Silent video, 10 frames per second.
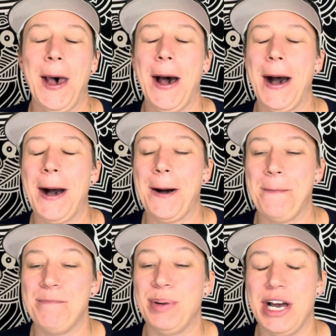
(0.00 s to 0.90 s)

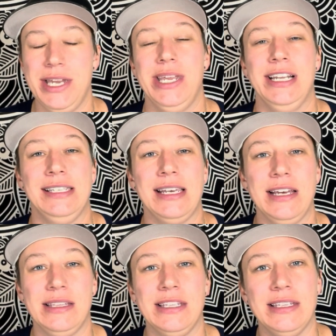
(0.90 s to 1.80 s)
But it is
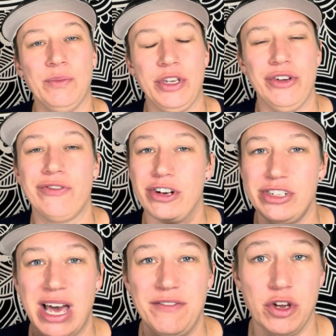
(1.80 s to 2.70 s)
when you
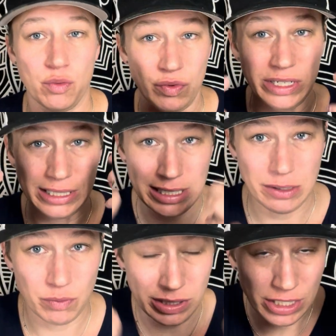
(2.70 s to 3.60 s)
first have your
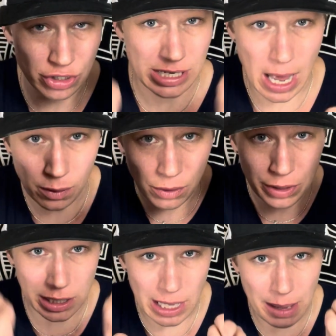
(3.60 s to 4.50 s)
your
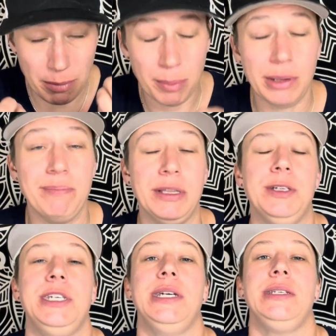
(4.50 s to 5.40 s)
downloading
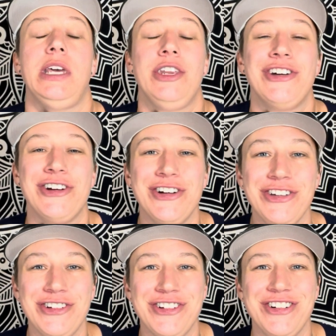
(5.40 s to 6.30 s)
capabilities and
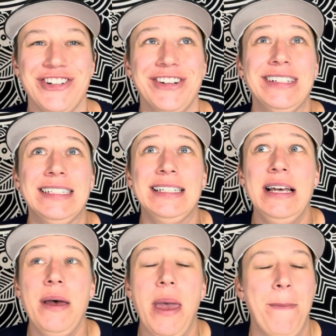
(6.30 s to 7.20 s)
your
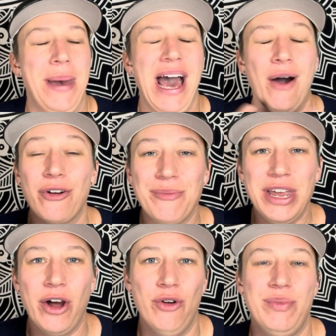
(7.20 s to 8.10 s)

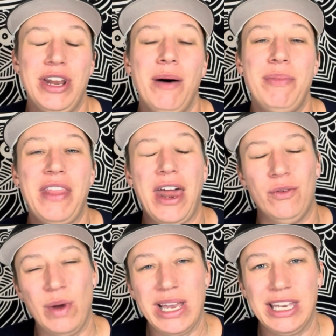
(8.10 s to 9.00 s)
empowerment open up in that
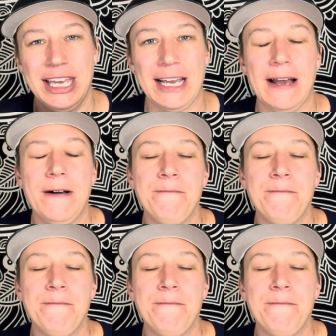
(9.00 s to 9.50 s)
awakening,